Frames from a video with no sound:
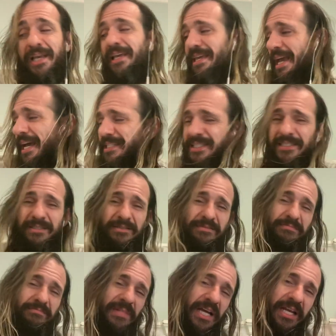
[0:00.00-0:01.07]
Yes,
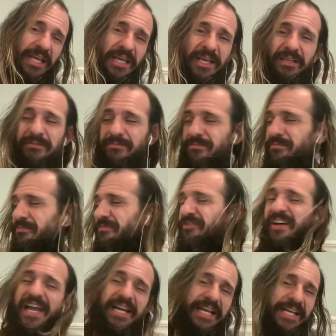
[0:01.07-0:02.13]
money,
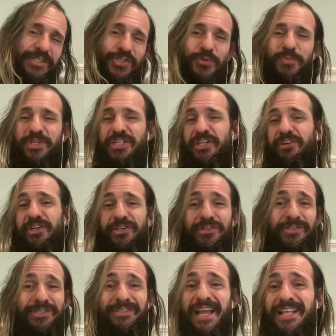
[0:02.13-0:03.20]
finances,
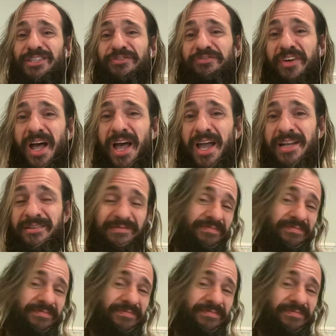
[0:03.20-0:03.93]
materials, that's fun.